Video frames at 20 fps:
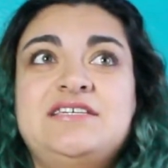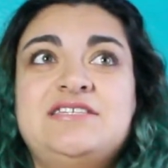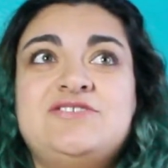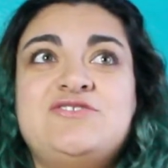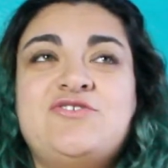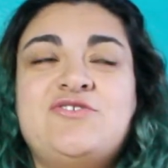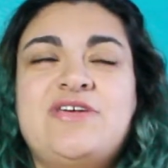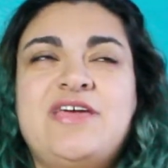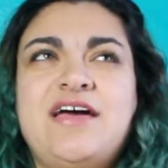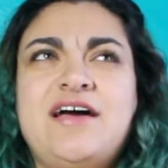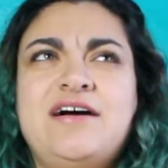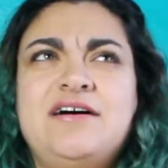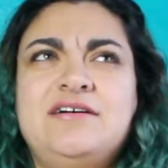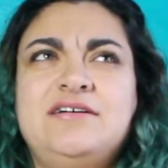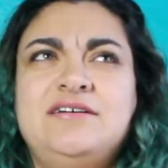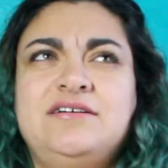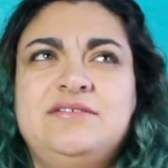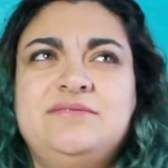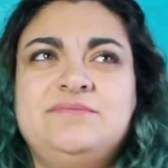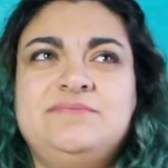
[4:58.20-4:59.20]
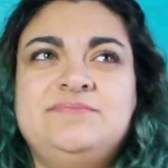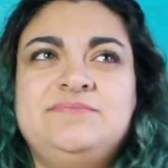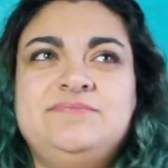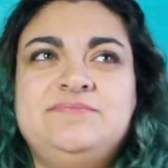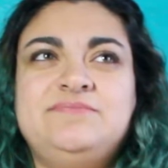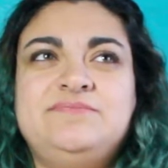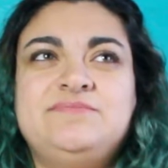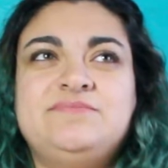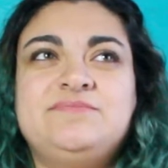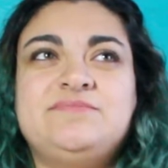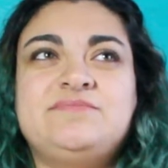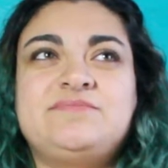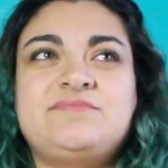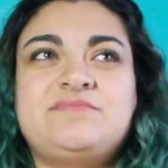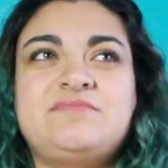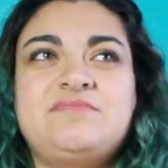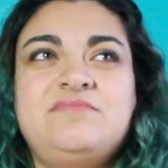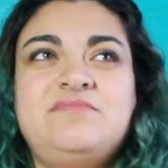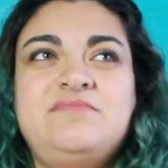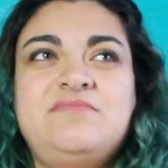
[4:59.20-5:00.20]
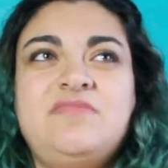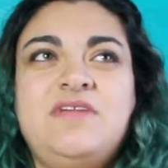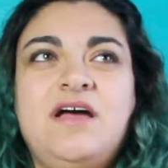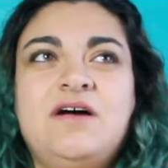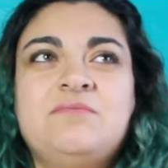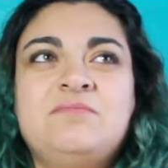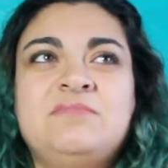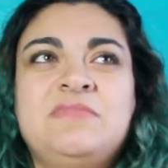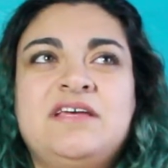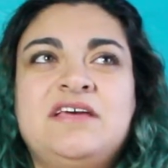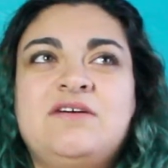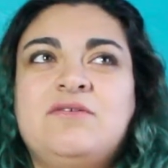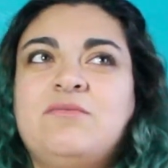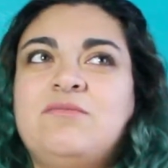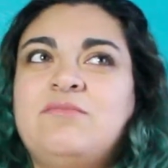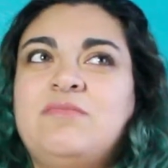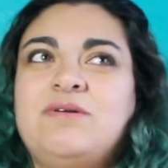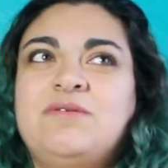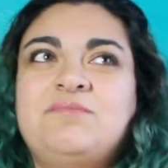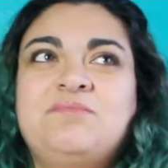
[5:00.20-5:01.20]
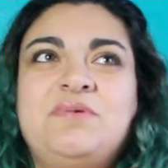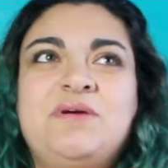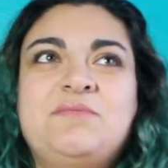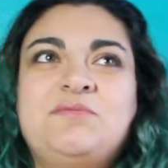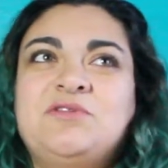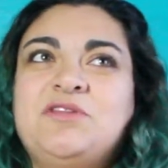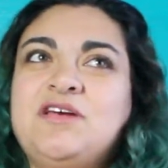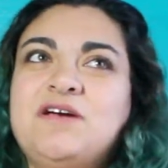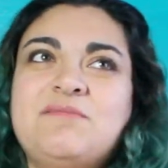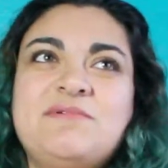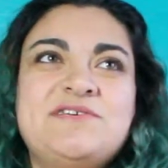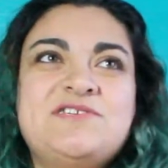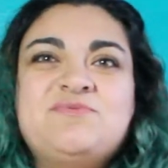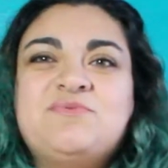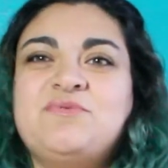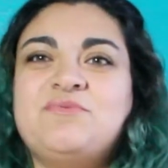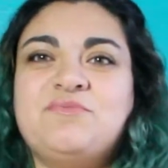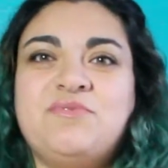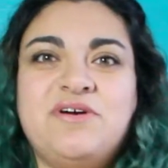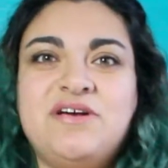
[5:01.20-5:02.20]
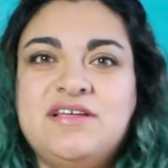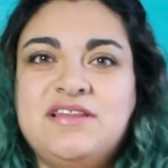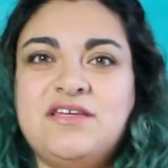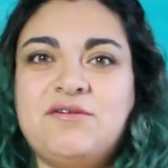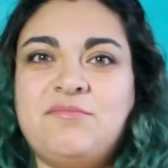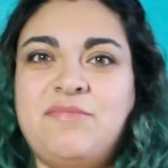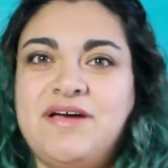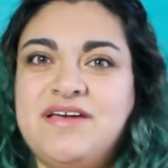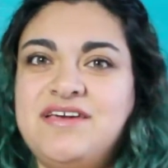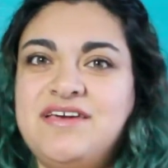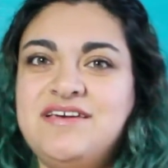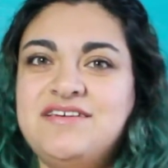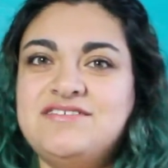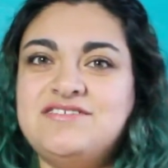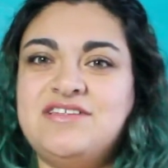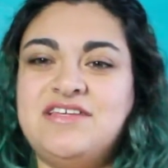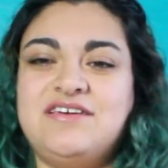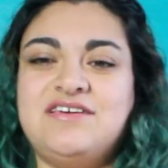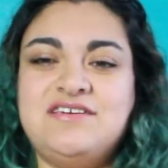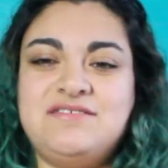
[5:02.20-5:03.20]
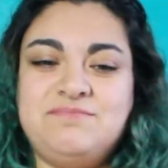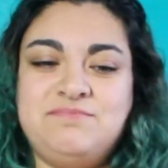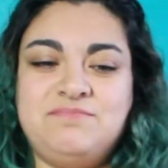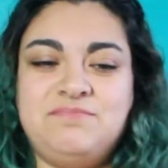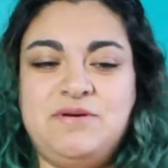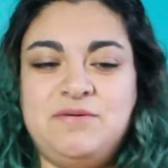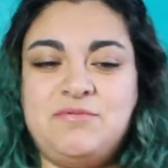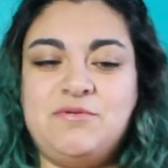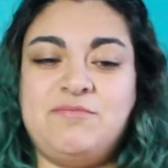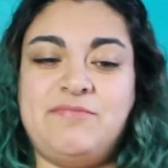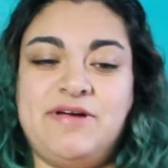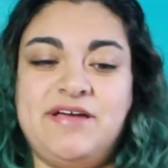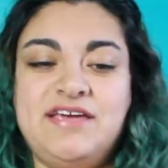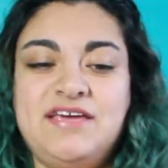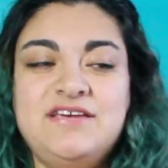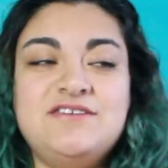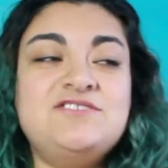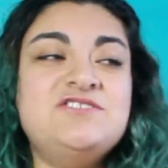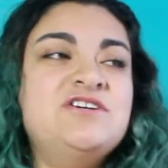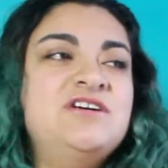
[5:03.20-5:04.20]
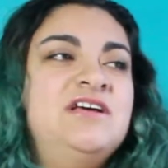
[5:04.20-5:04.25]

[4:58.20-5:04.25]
So yeah, like when people think about spring break, like my age, like people my age,